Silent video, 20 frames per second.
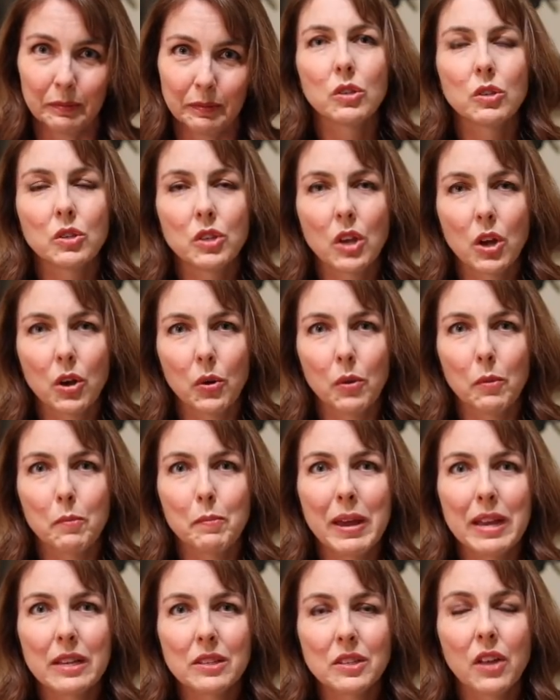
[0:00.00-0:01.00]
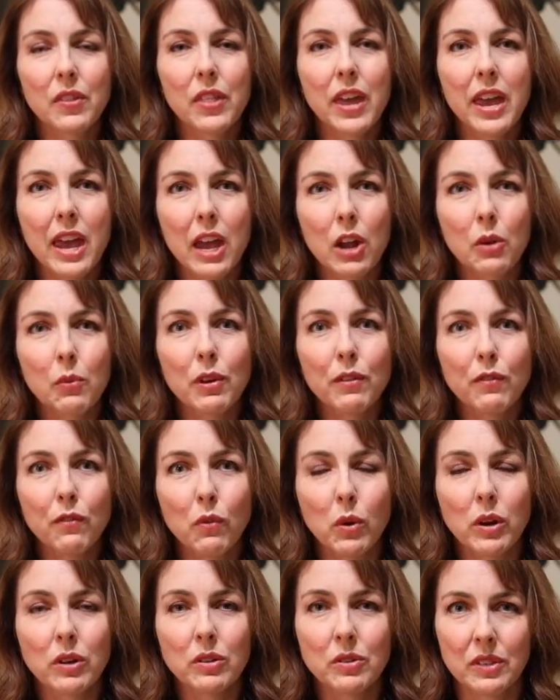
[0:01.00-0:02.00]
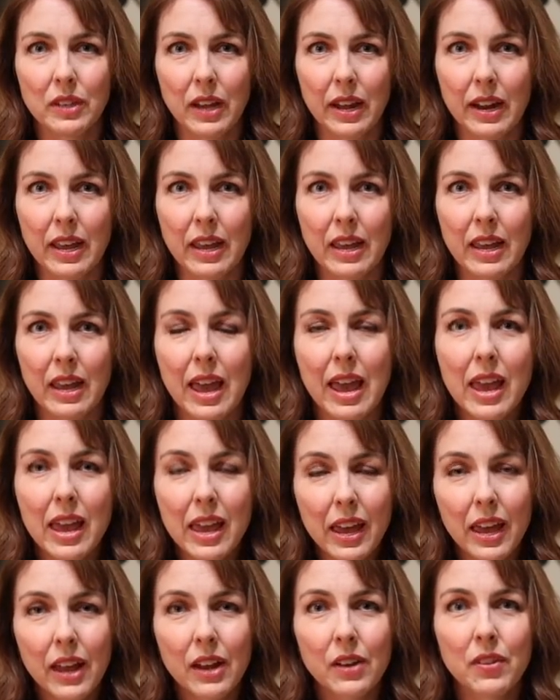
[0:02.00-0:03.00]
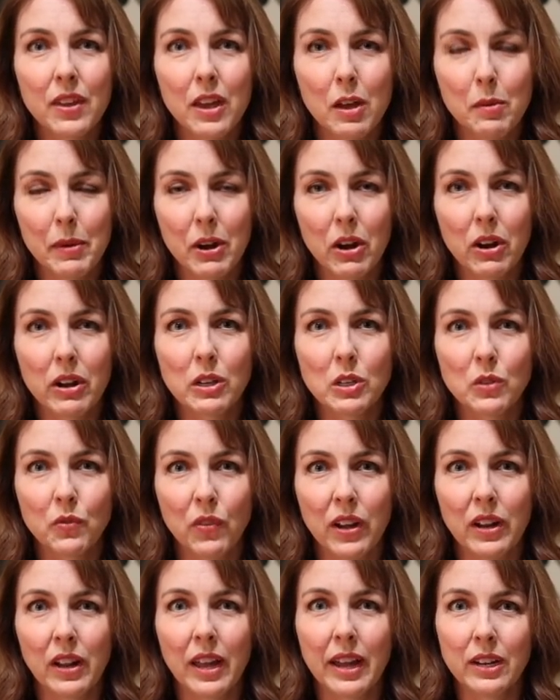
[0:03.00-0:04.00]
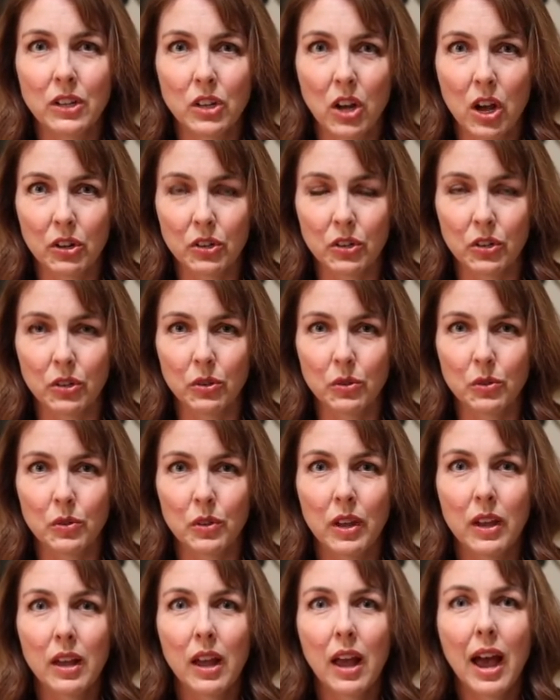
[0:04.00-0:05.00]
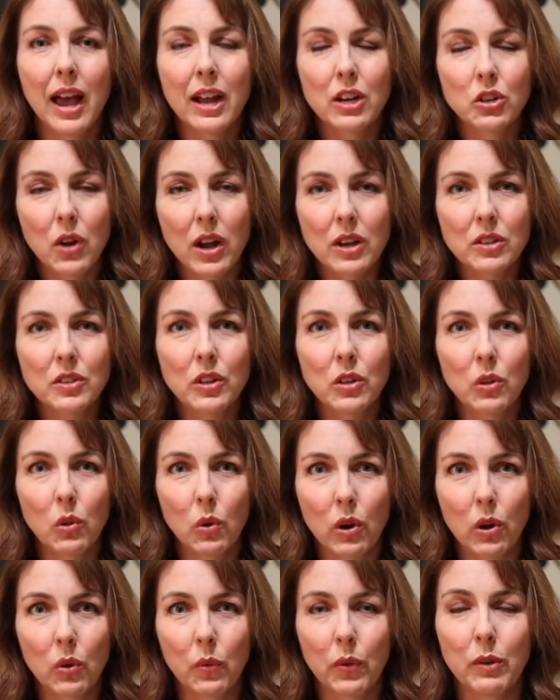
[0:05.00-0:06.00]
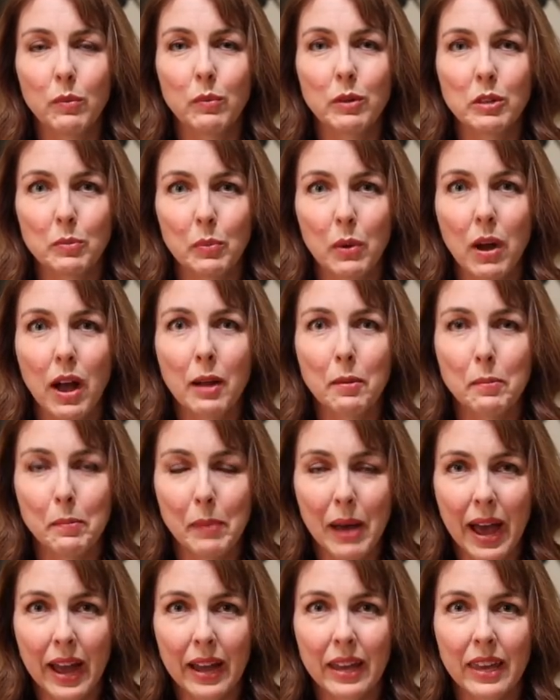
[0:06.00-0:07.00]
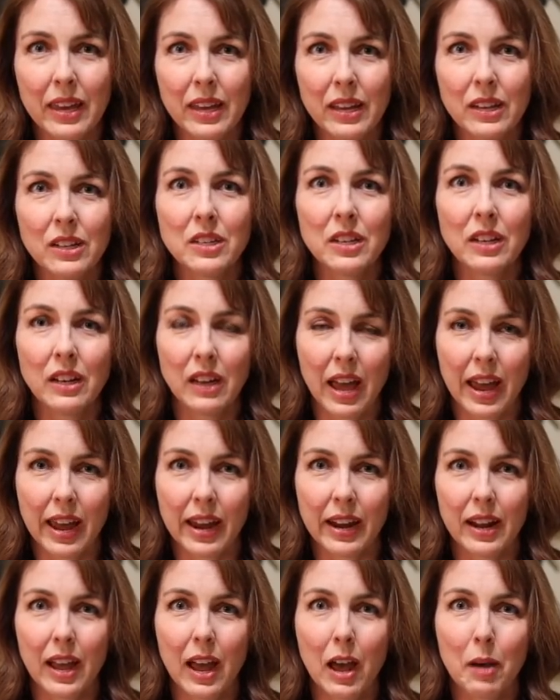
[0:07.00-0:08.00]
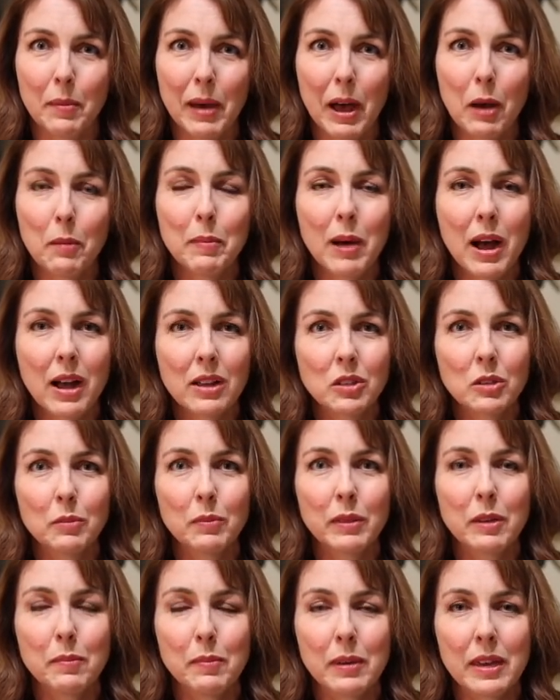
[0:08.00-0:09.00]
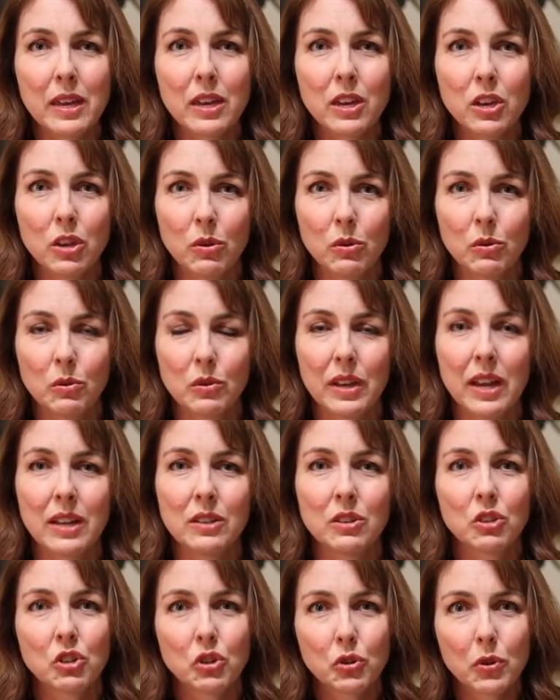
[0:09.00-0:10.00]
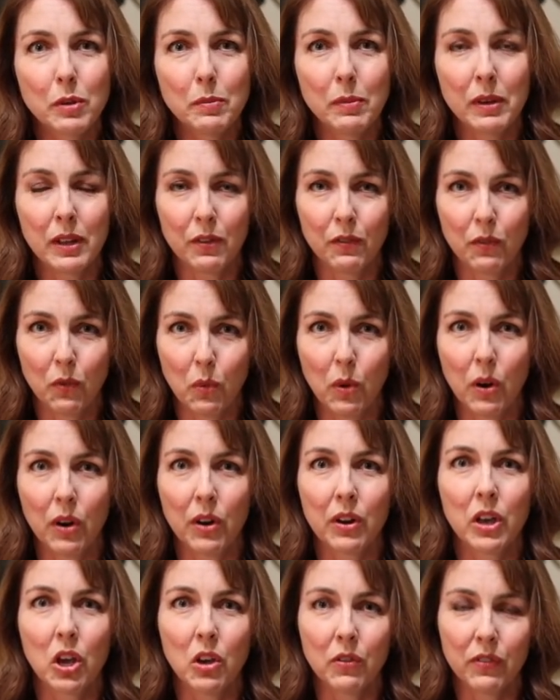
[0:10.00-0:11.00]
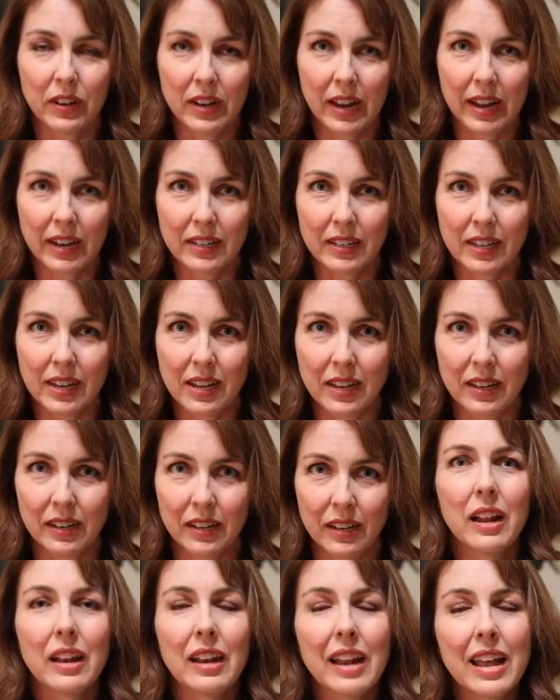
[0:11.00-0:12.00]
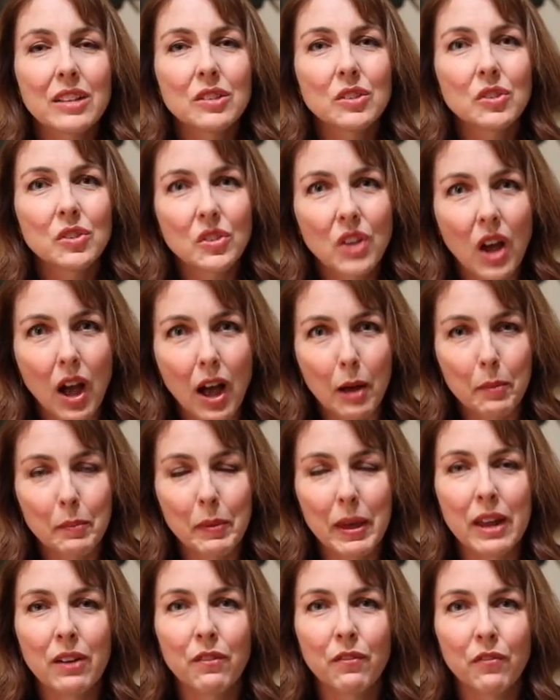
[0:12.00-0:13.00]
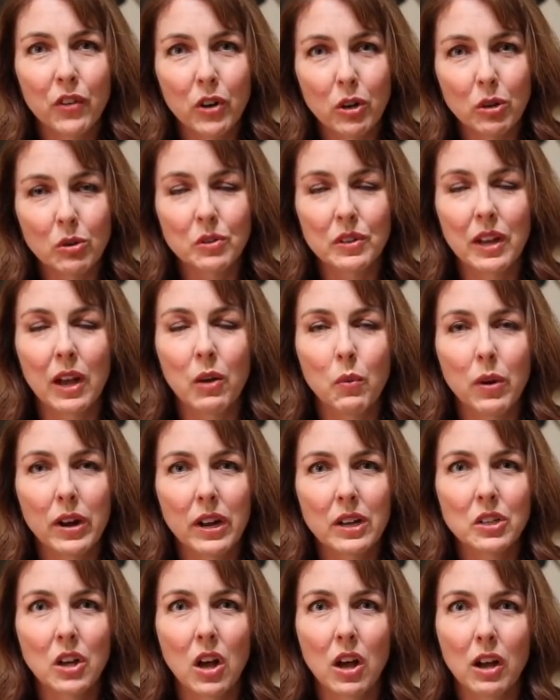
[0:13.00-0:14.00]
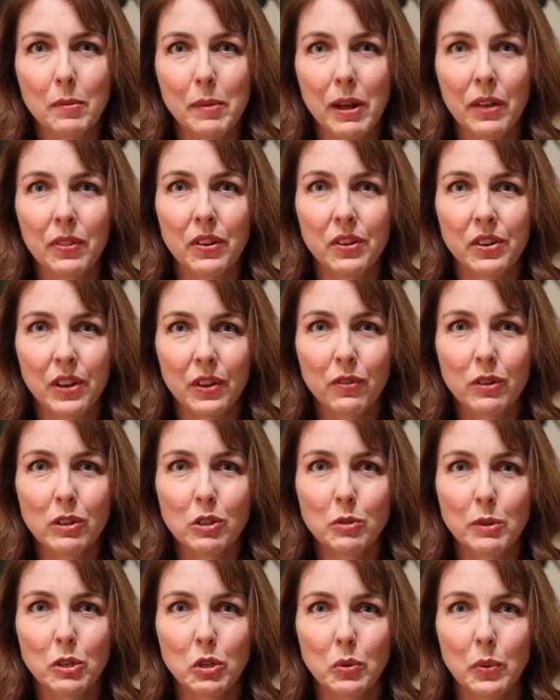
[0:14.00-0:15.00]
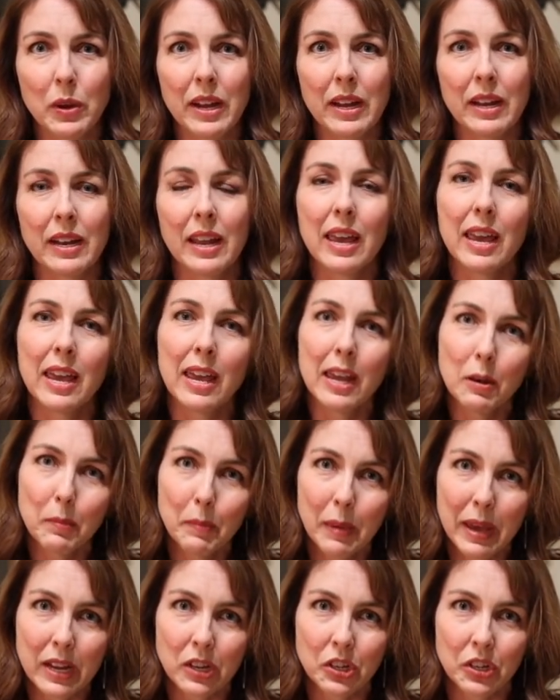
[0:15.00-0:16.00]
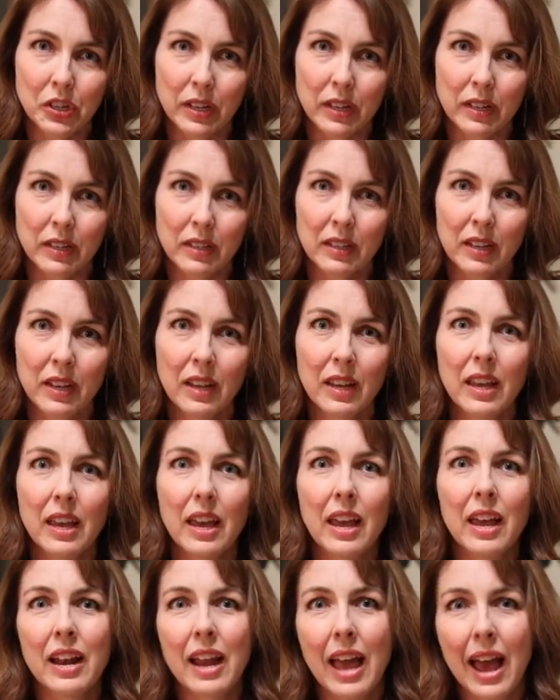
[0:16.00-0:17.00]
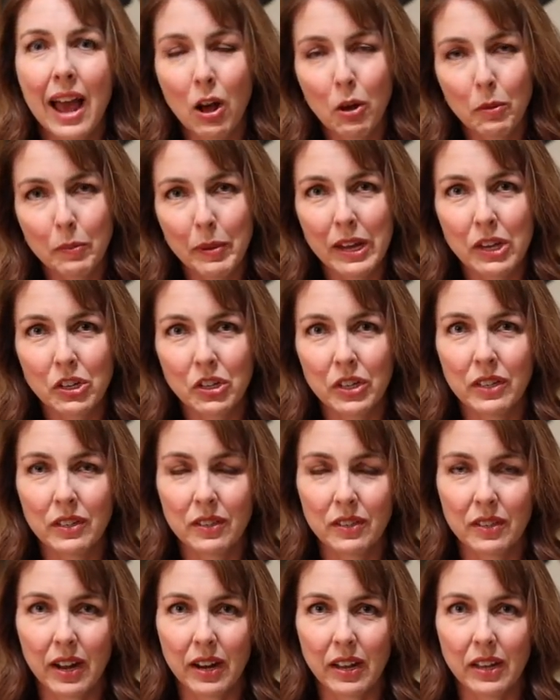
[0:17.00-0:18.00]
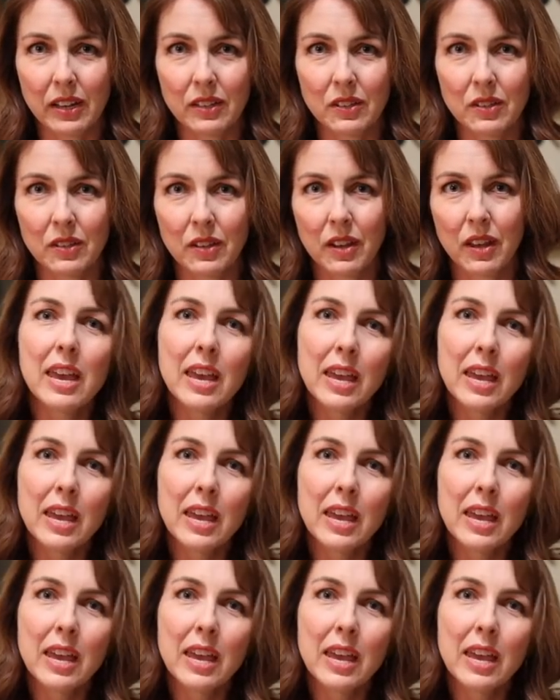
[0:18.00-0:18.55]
So, based on the Henry Ford study and the America's Frontline Doctors, hydroxychloroquine was brought back into light about possibly being used as a treatment for COVID 19. Let's stop and first, I want to talk about the difference between inpatient and outpatient studies.